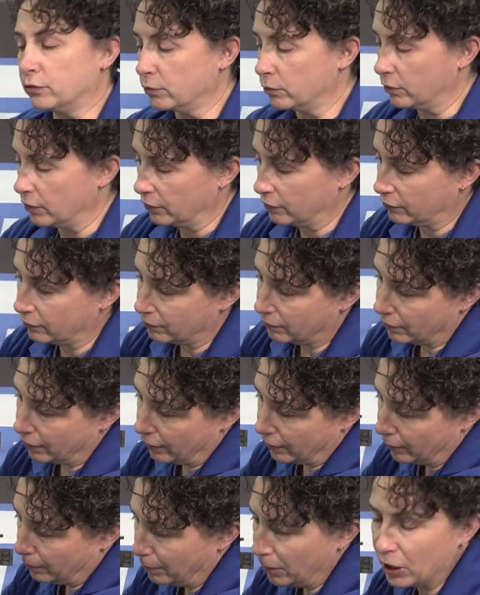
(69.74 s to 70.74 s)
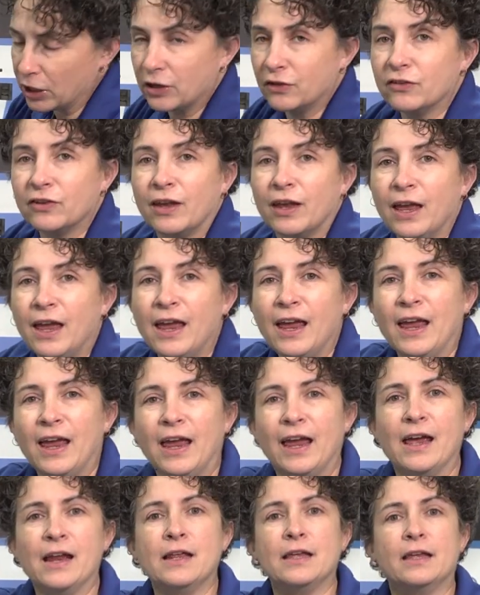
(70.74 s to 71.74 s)
through this and the bugs
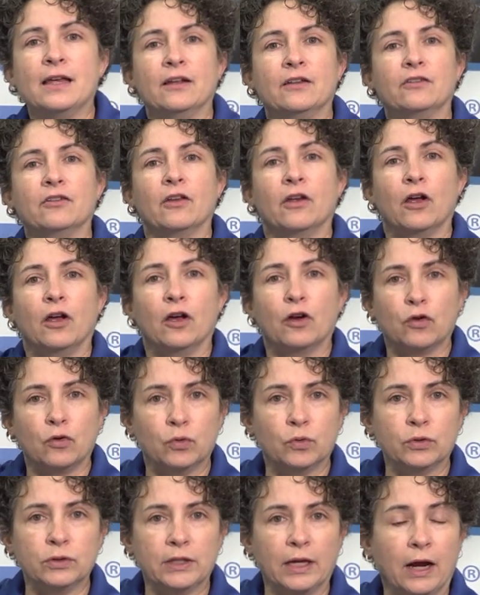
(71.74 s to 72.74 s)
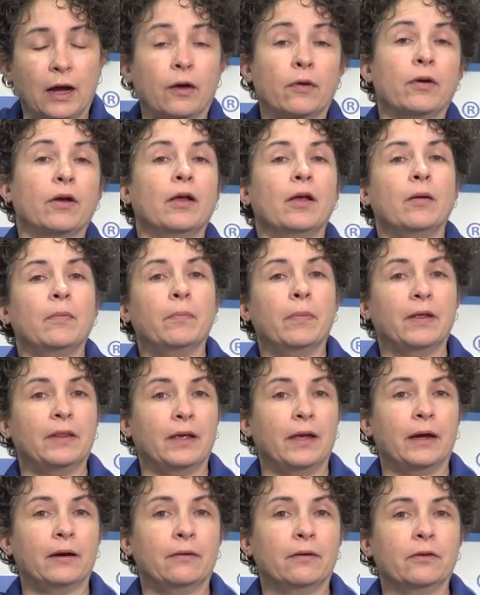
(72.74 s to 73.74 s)
and it gets cooled down by
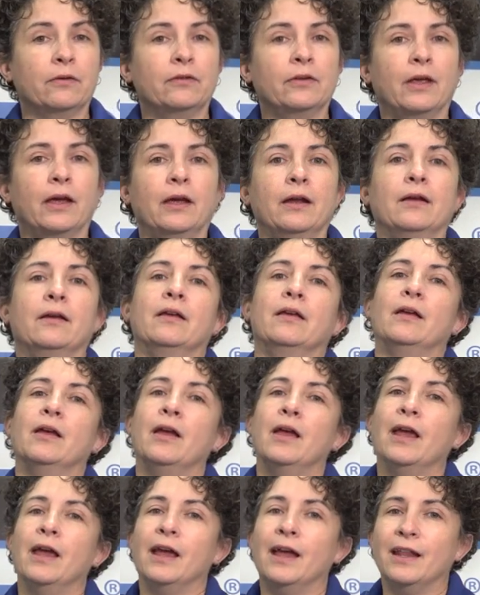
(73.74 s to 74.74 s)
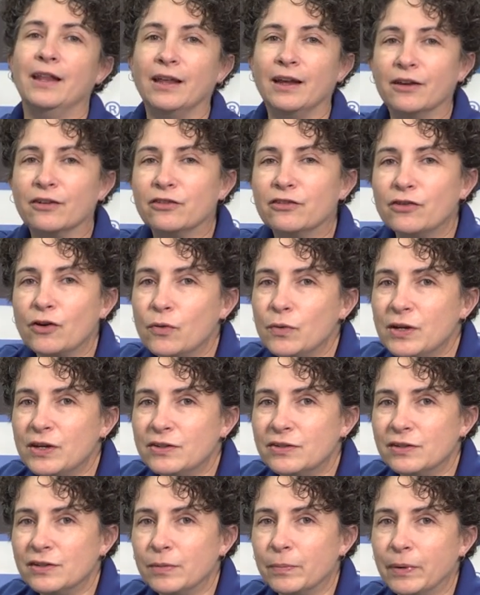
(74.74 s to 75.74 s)
the air outside. And they are so
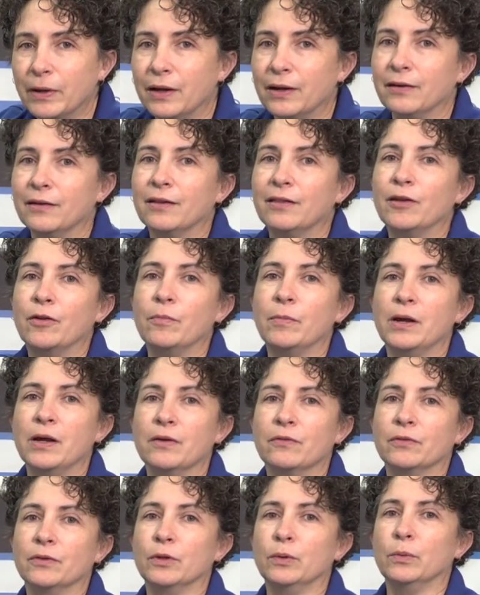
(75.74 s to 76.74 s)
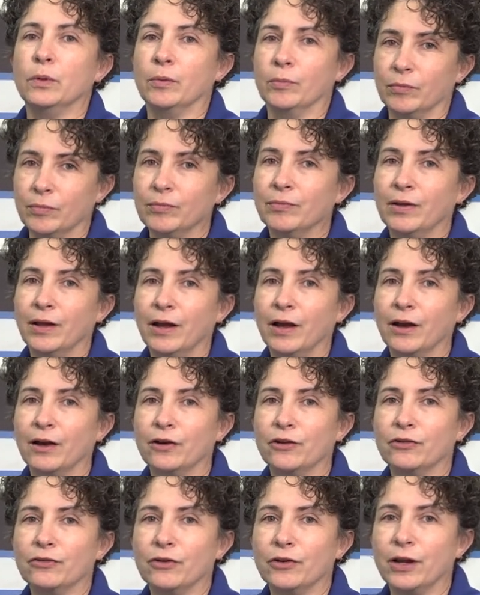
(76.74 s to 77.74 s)
easy to bend. They're made of aluminum. I'm
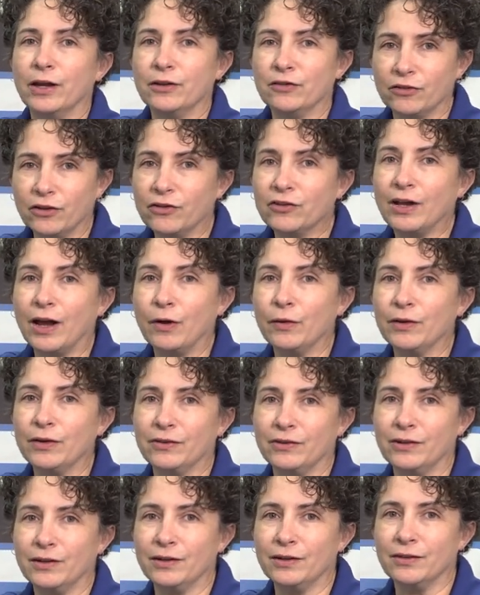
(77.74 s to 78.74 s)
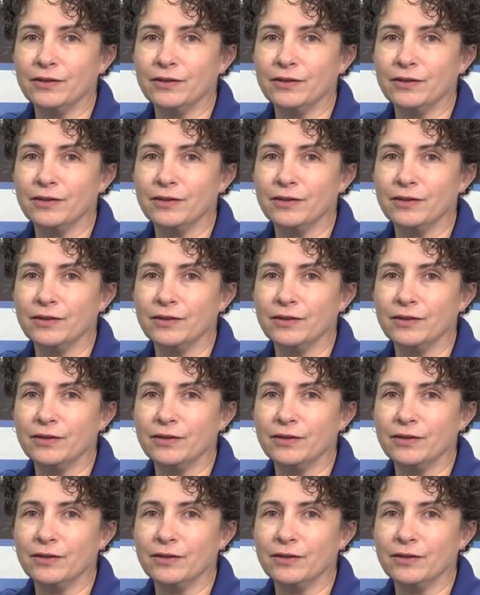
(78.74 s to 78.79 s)
going to show you just how easy it